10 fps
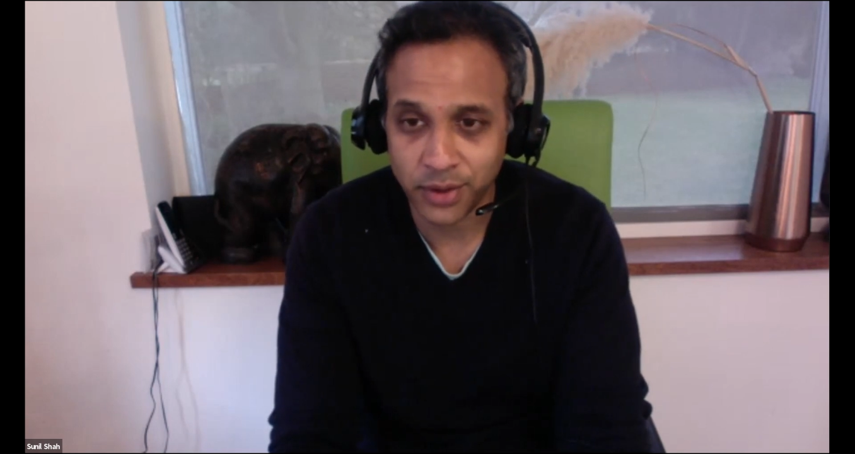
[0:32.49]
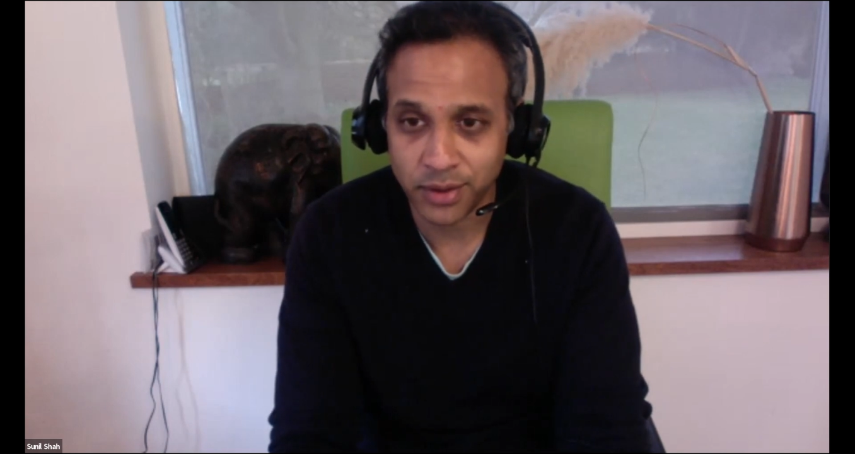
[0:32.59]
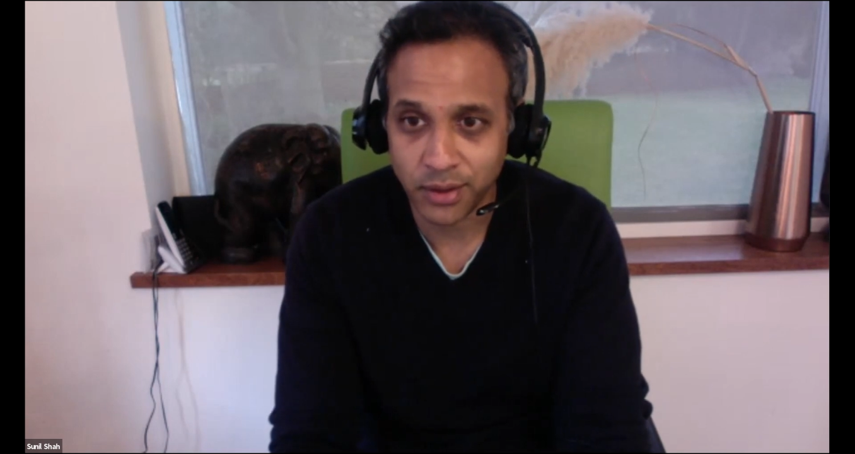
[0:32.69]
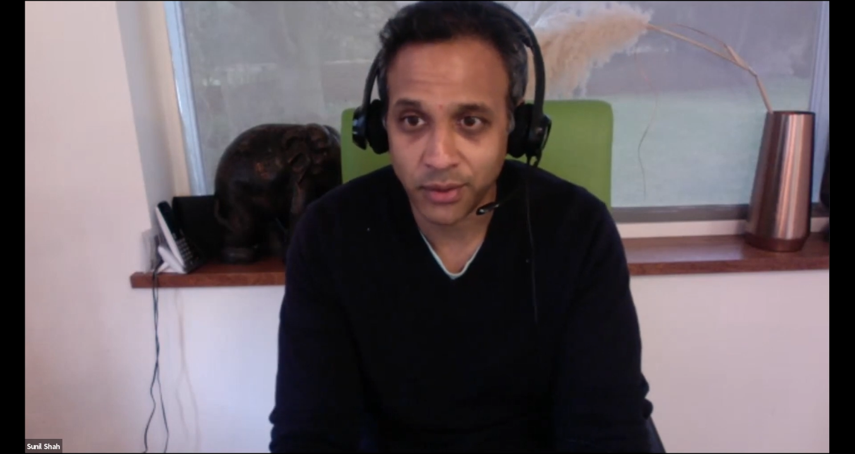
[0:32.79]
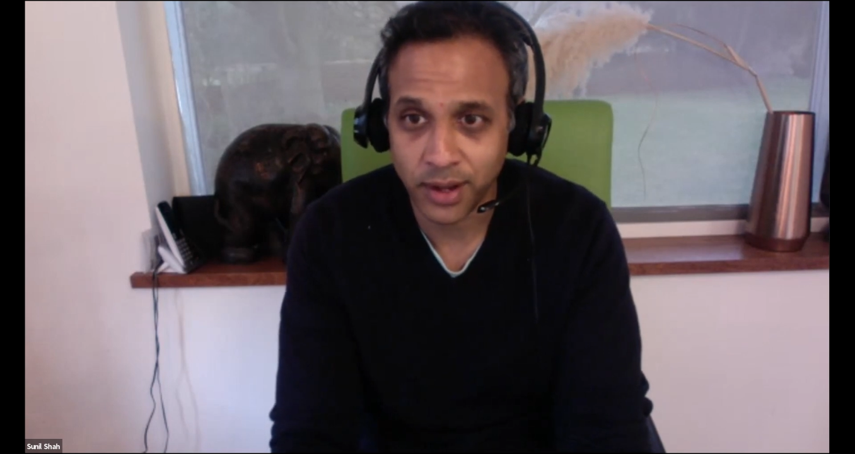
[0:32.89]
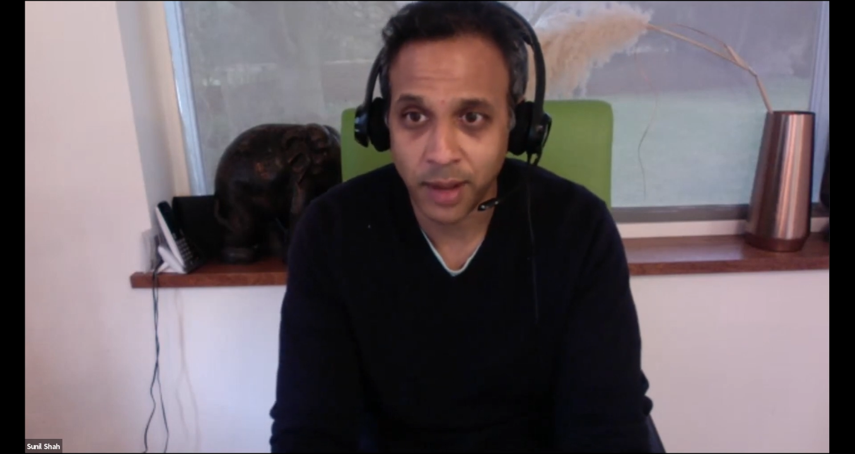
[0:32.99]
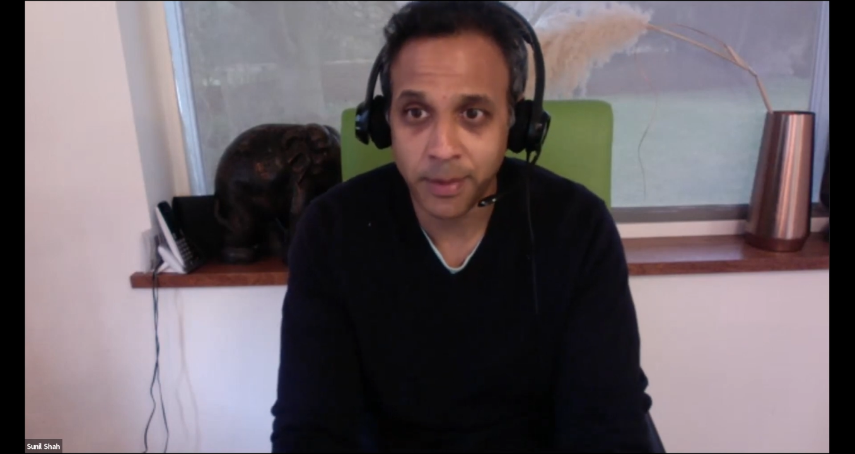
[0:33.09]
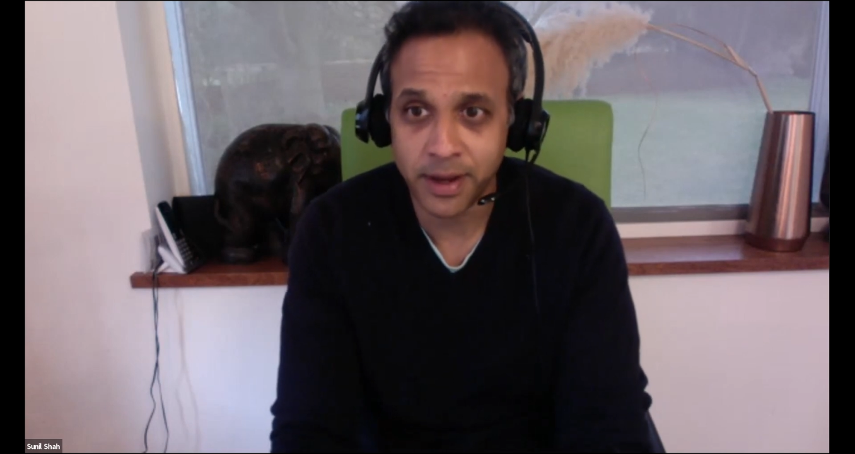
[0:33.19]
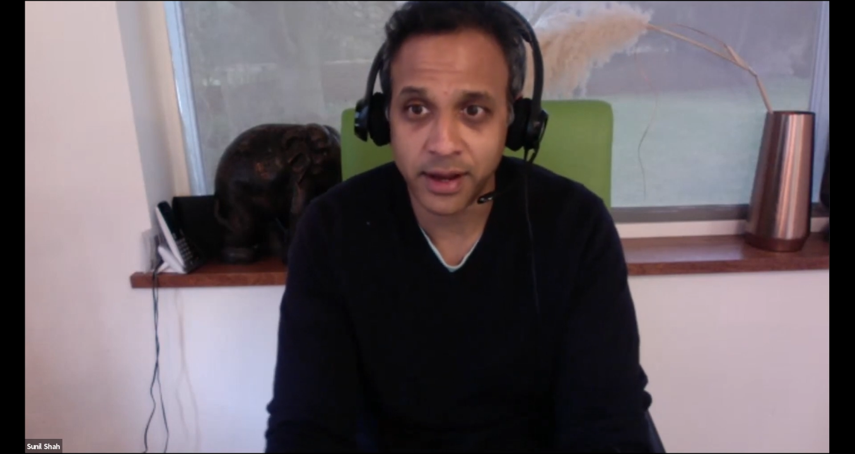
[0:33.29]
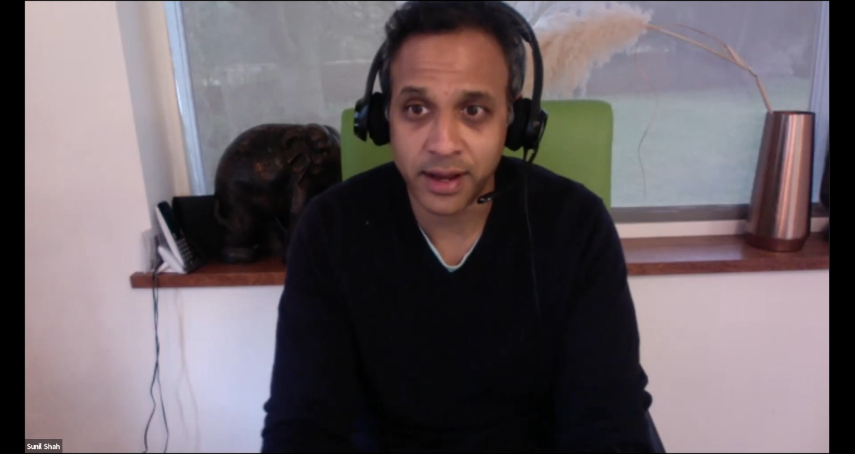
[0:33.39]
and sold a
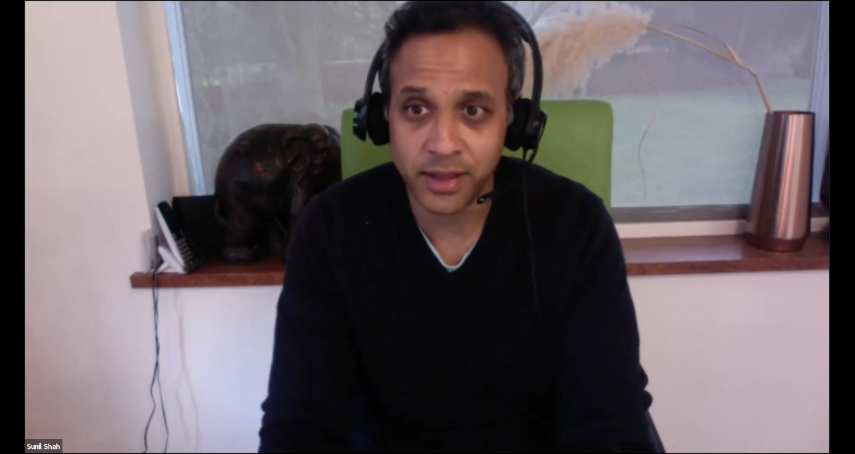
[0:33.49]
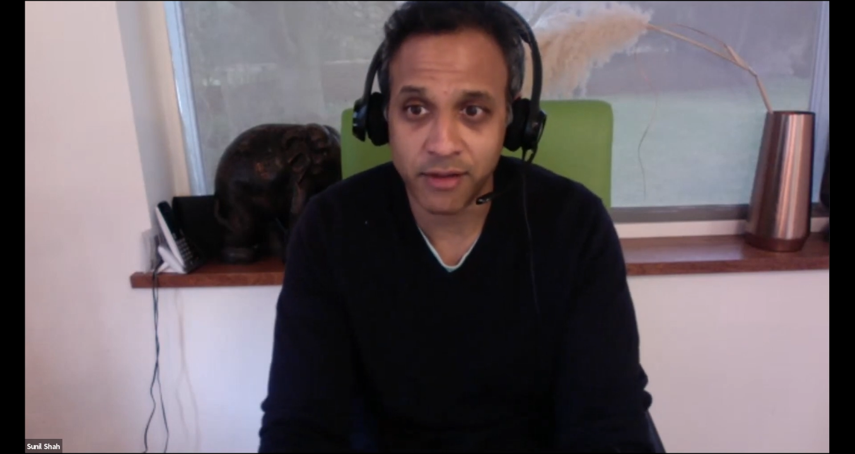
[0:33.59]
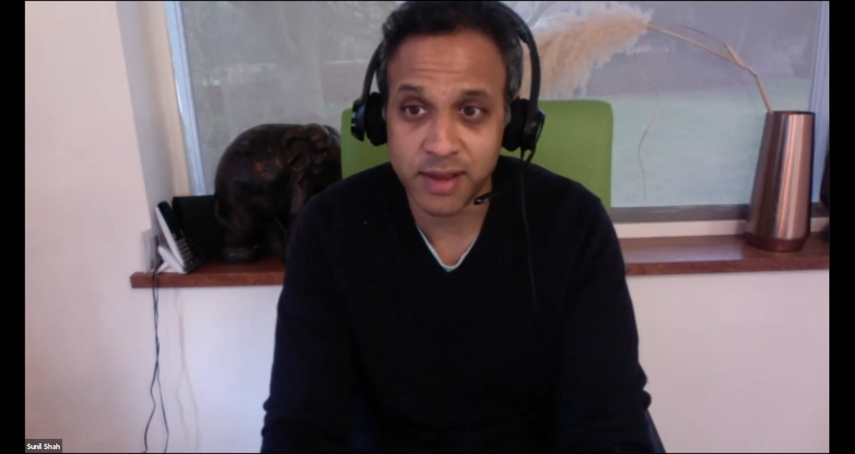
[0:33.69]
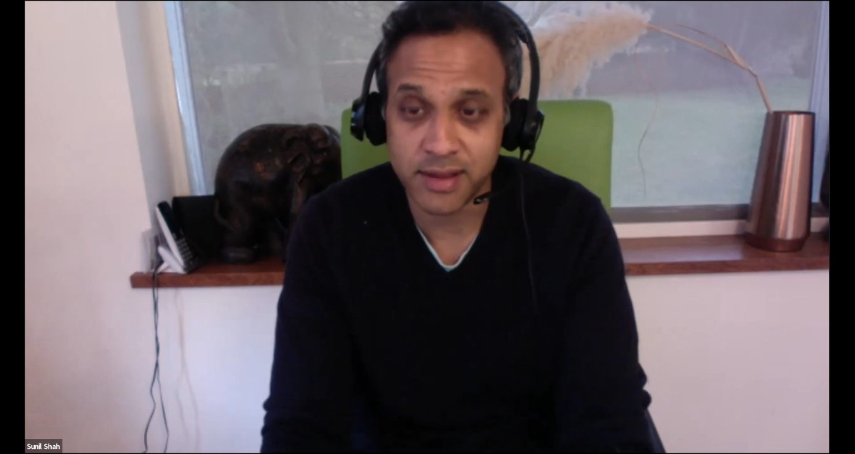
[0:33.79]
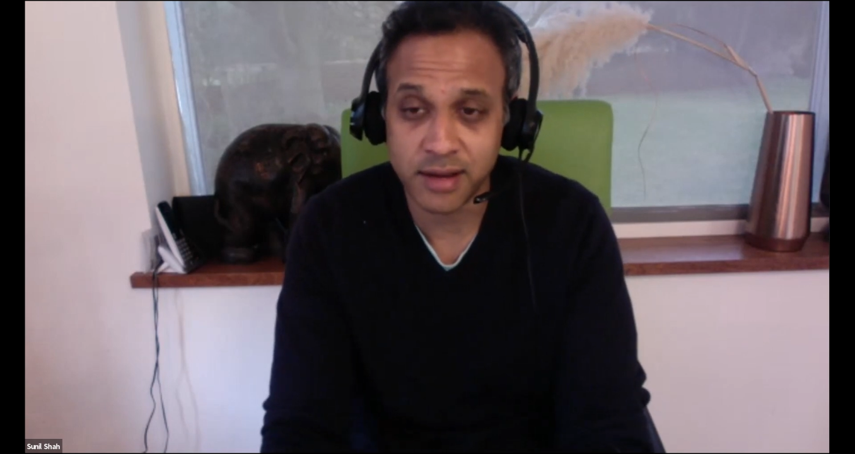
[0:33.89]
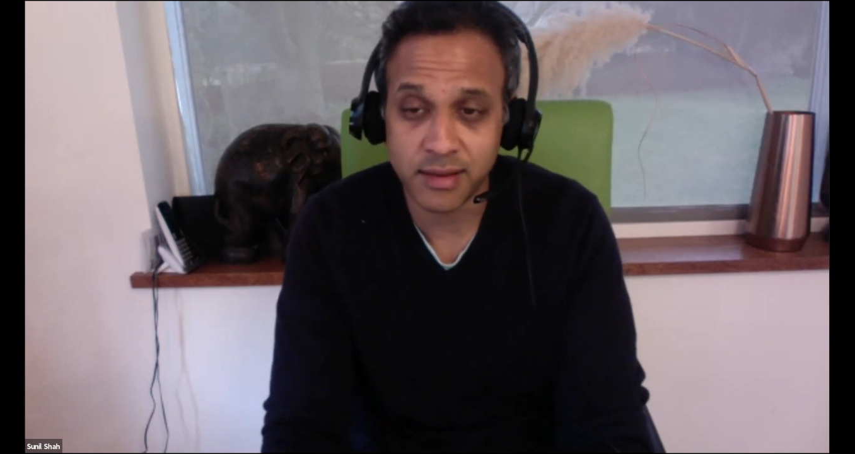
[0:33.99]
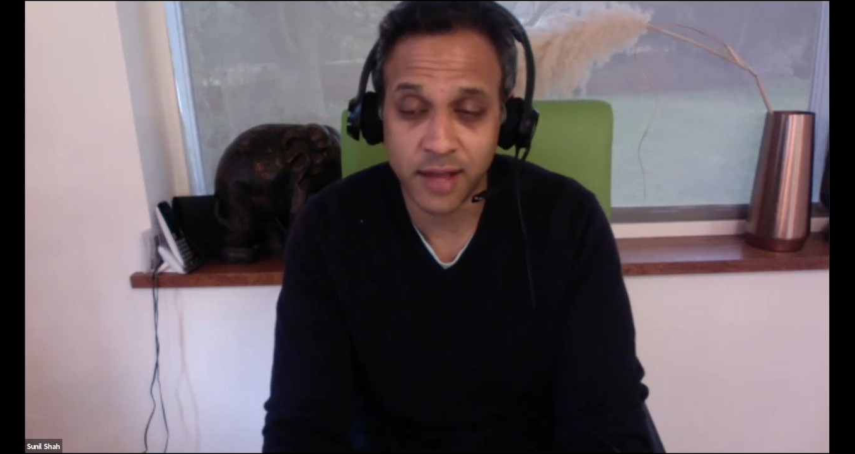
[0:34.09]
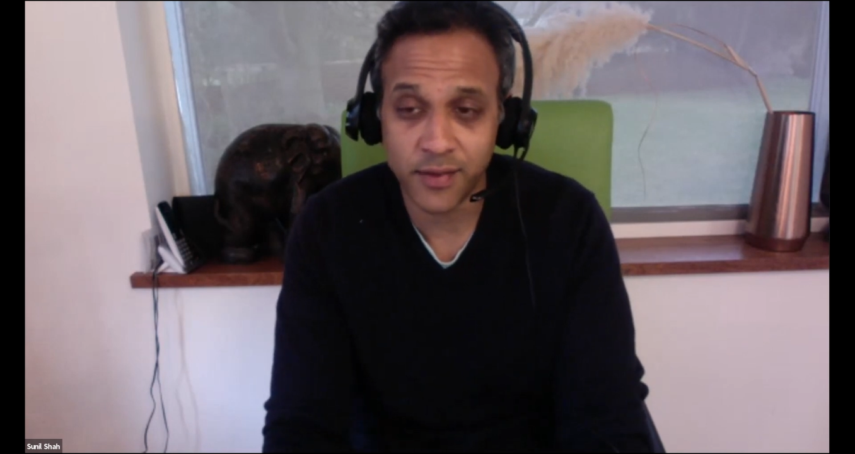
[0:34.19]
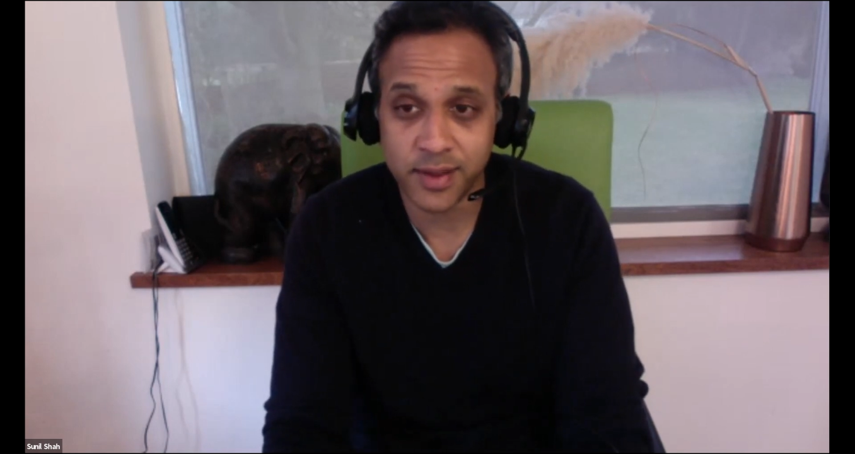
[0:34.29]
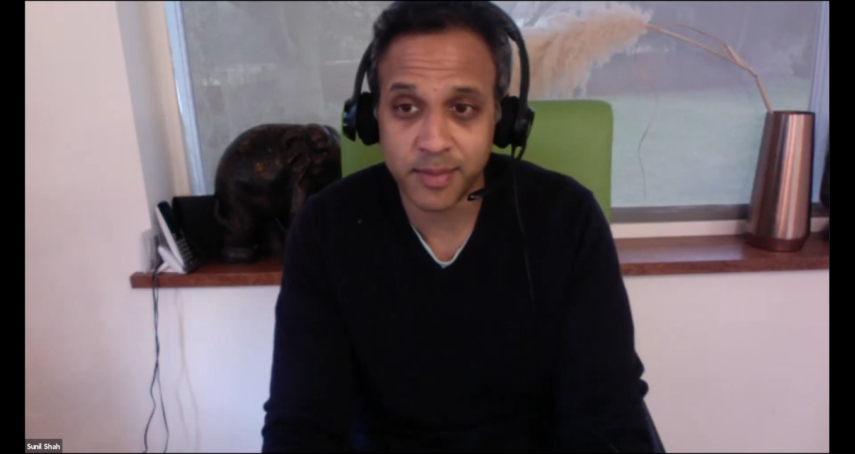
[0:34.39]
company in the research
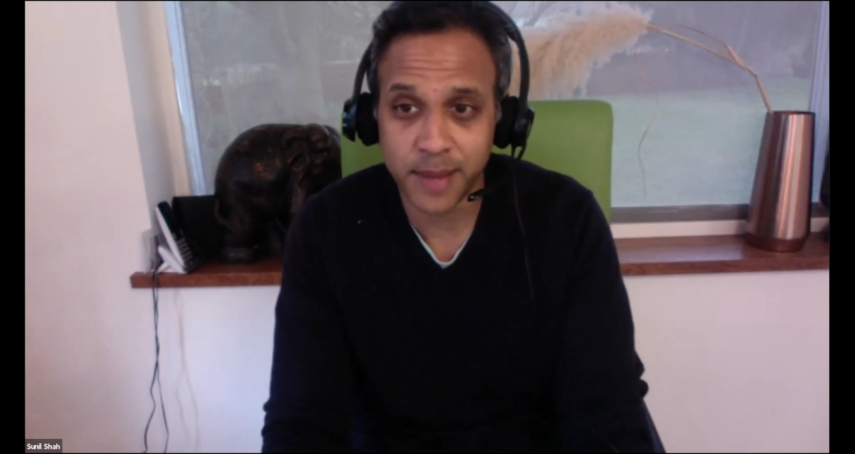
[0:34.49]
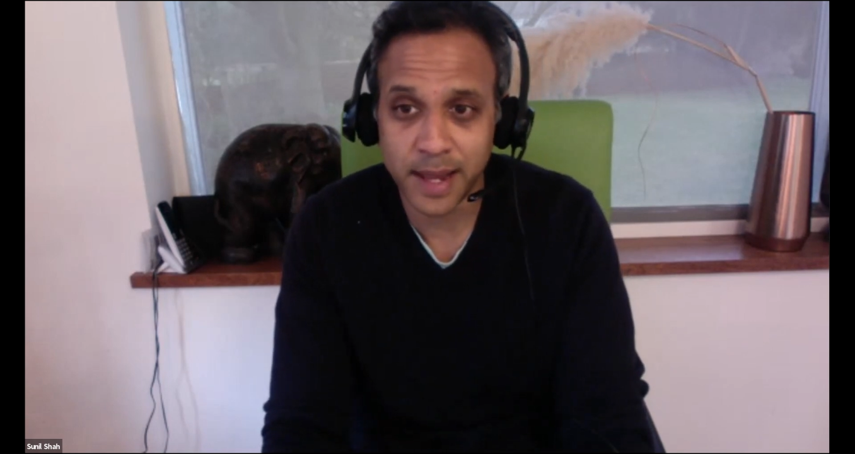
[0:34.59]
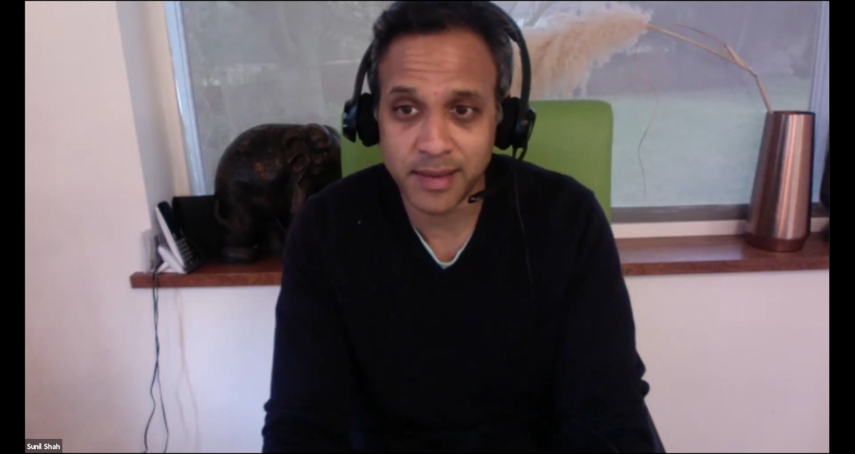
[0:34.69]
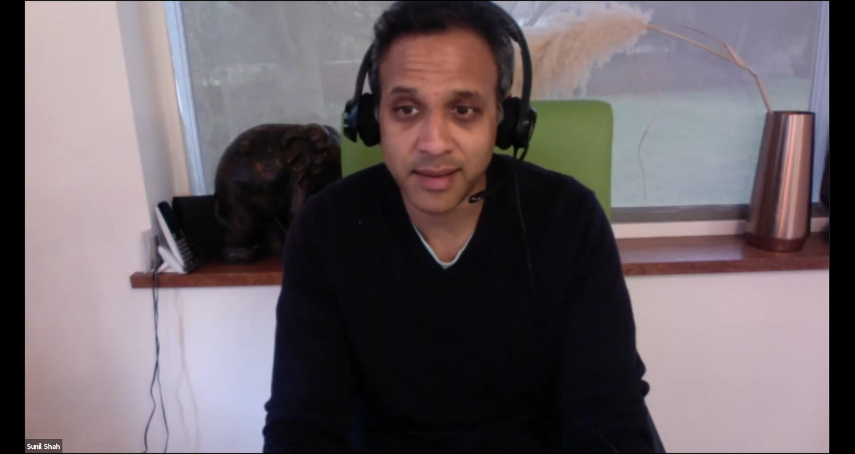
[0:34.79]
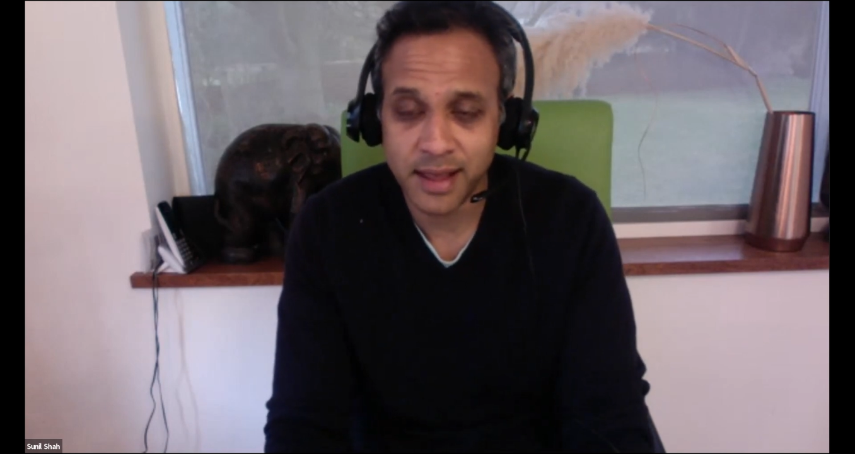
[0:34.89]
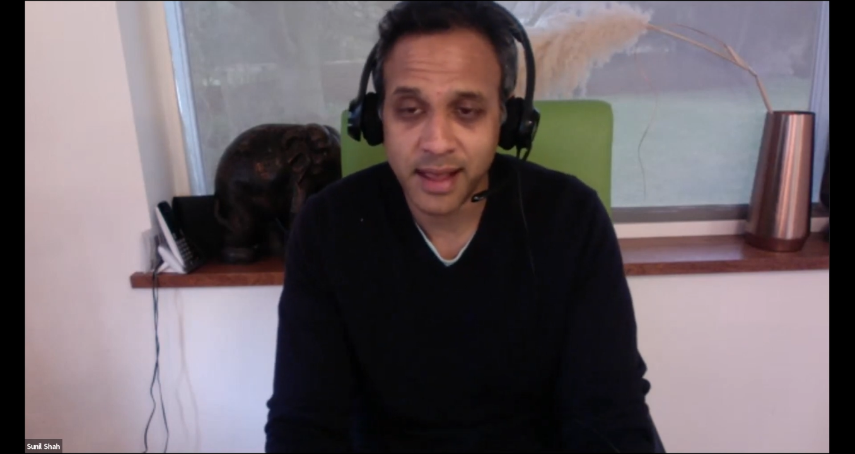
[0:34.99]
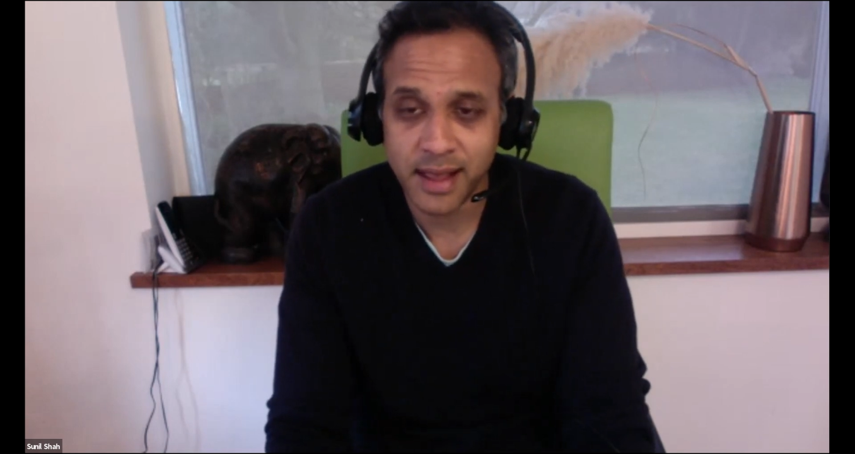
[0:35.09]
services space,